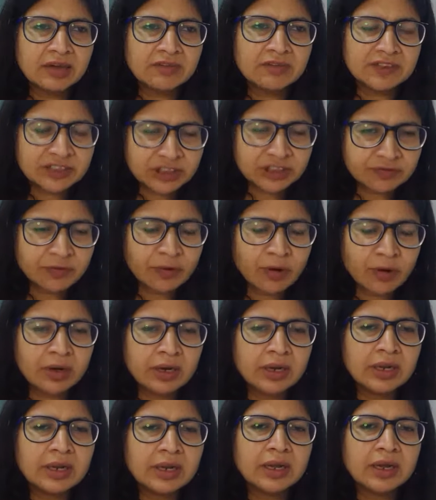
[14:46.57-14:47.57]
first of
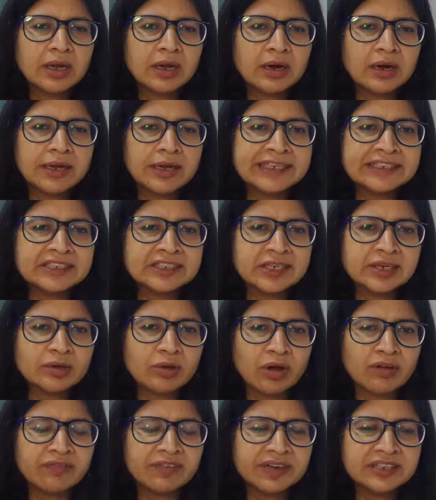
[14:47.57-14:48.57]
all, instill
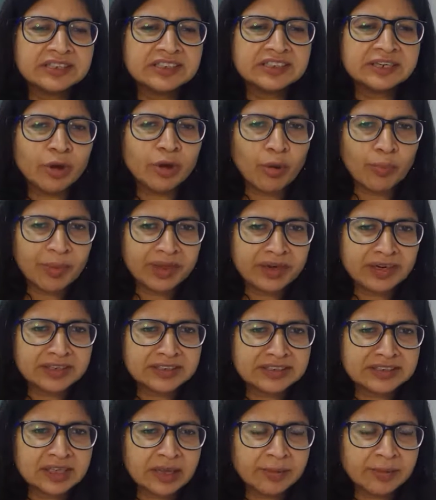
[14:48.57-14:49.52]
confidence in your parents.